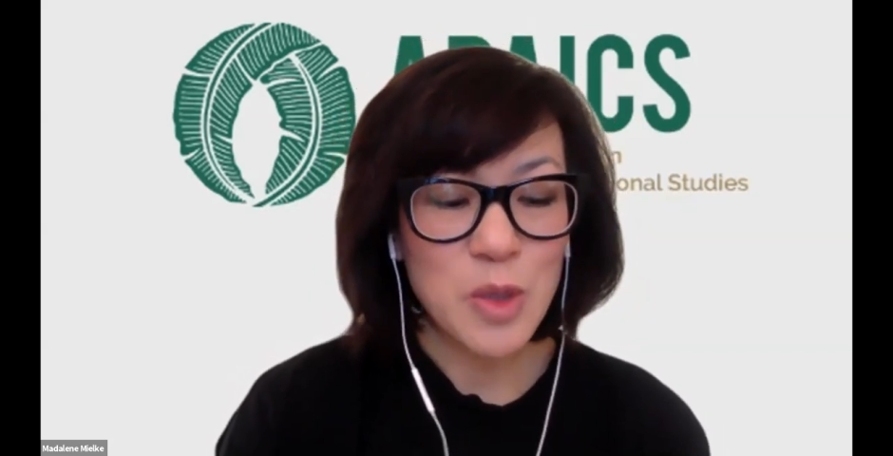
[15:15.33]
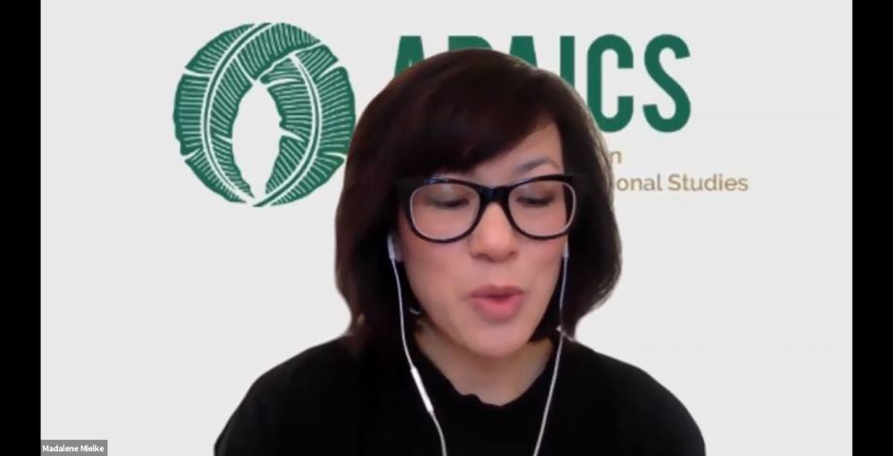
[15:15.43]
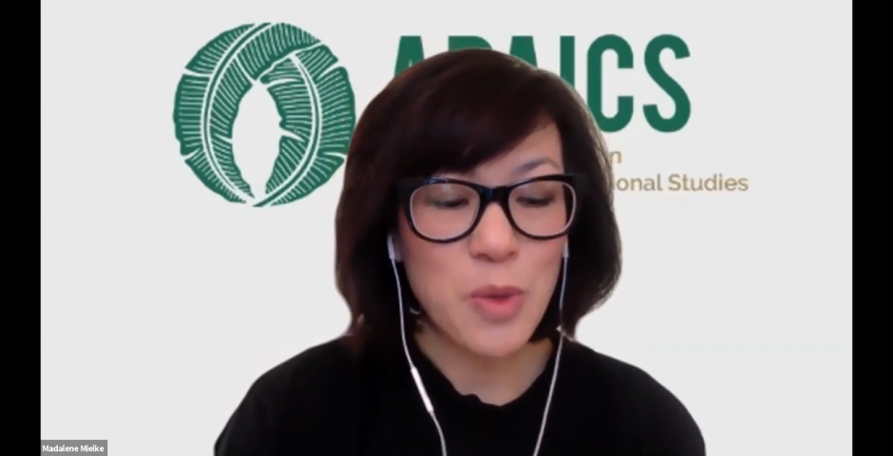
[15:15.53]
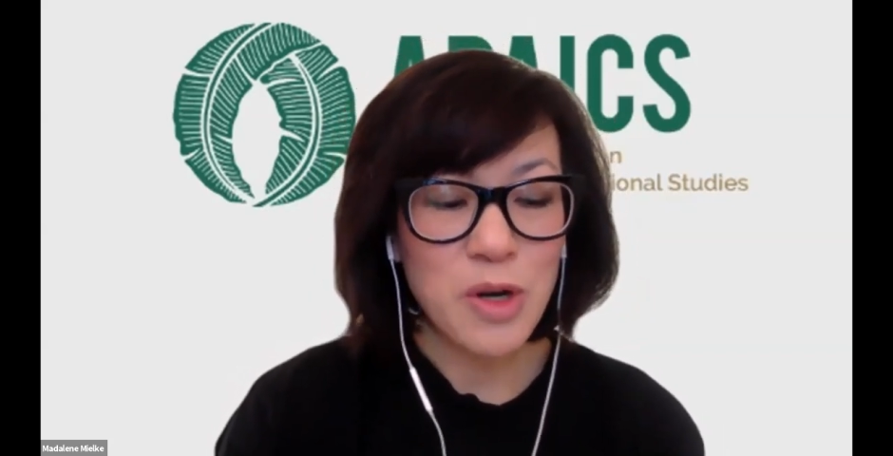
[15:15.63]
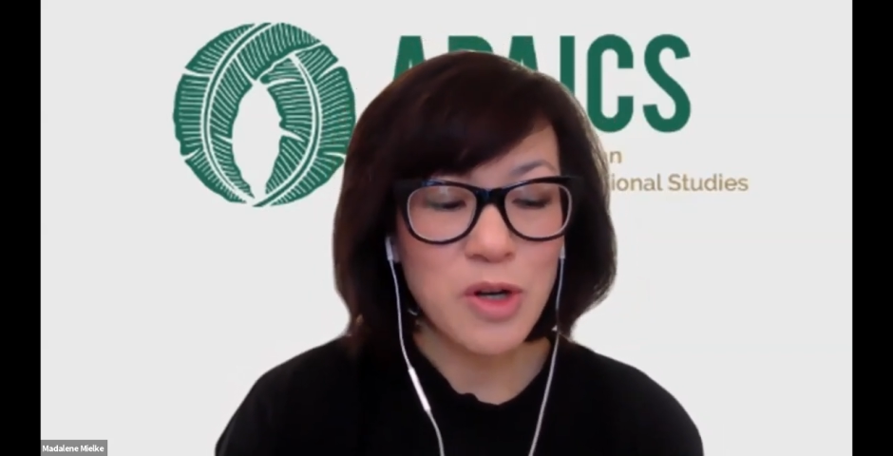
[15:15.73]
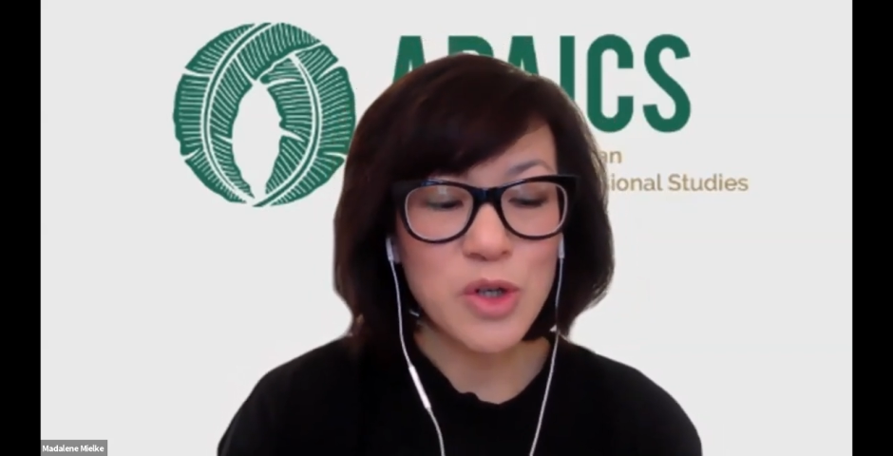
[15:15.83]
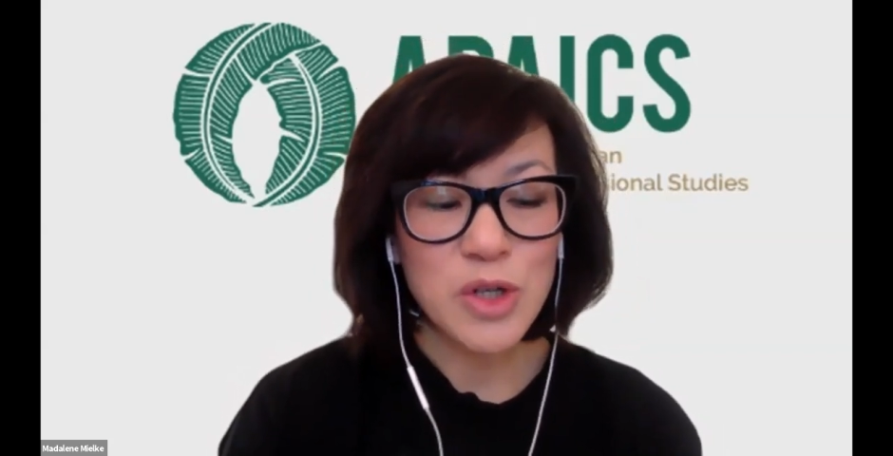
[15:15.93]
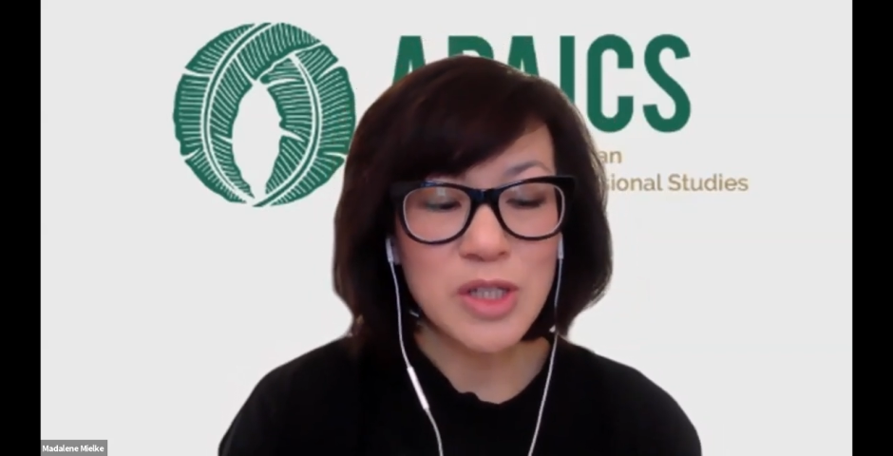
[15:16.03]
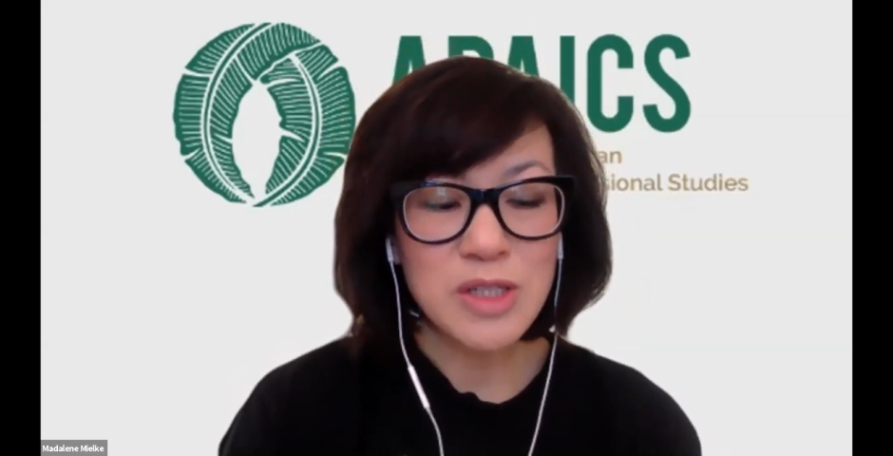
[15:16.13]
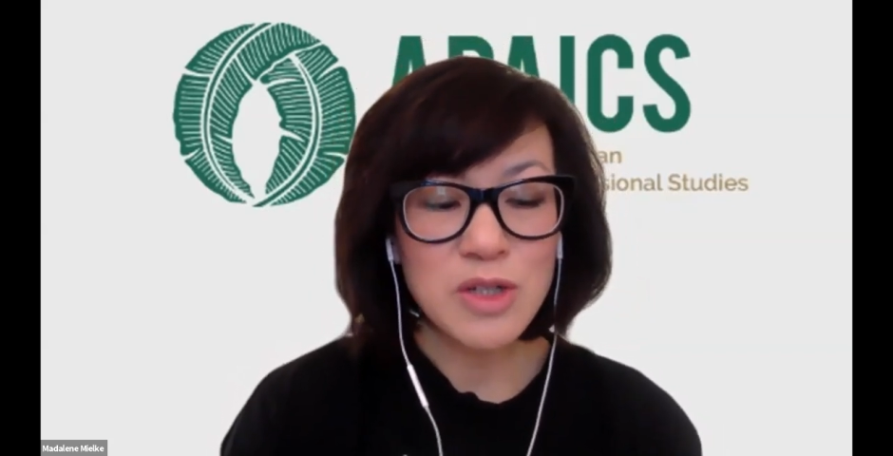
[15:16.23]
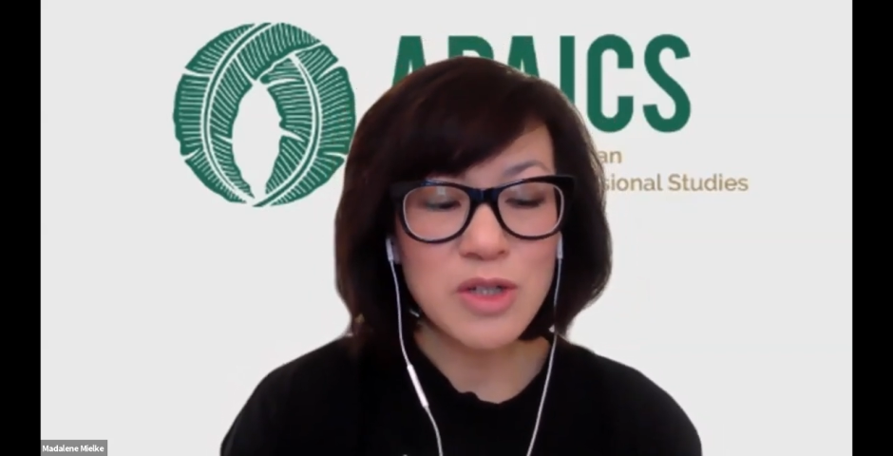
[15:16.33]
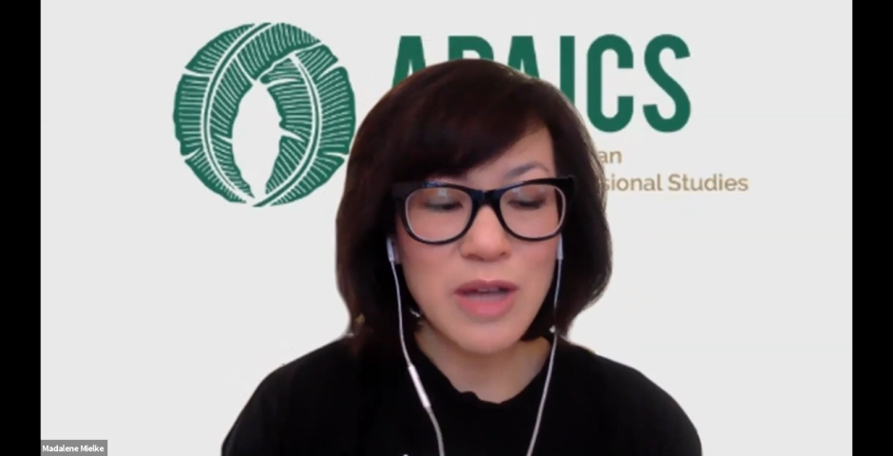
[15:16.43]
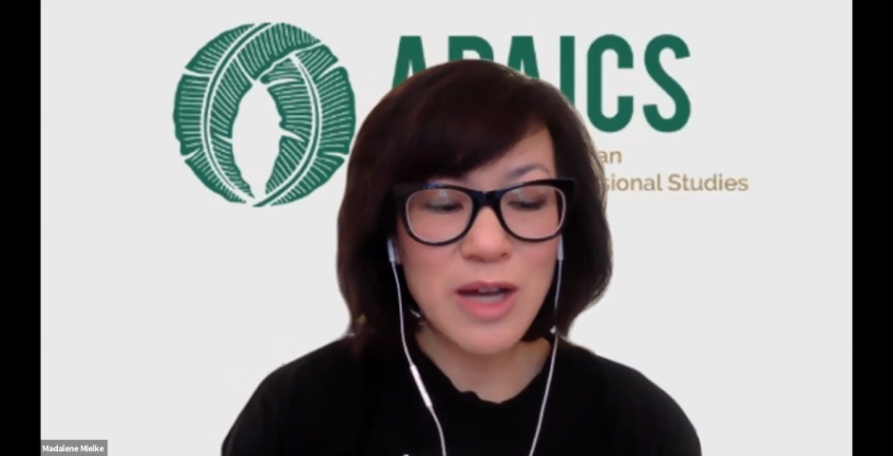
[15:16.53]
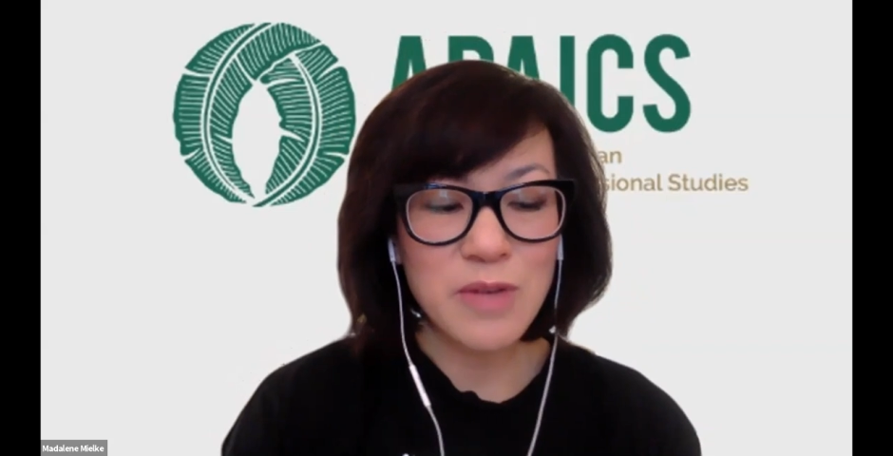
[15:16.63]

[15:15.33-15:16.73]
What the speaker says: You know, what are good digital